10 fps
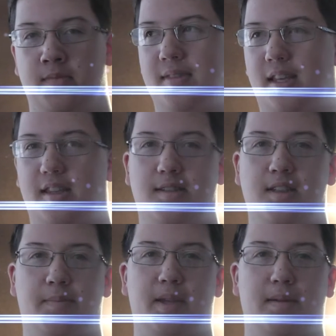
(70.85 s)
Yeah, this is
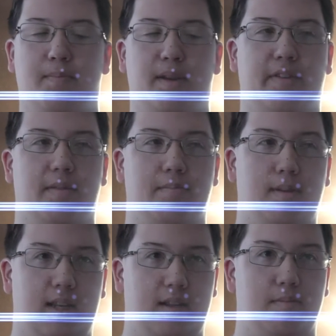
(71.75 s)
going to be a bit of a
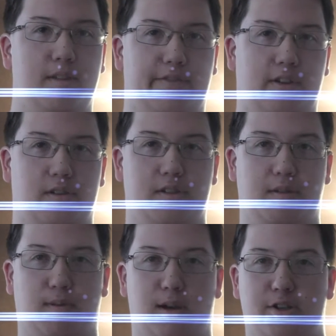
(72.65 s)
medium difficulty
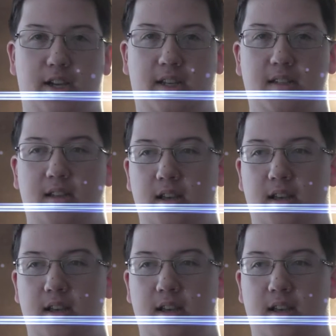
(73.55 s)
project.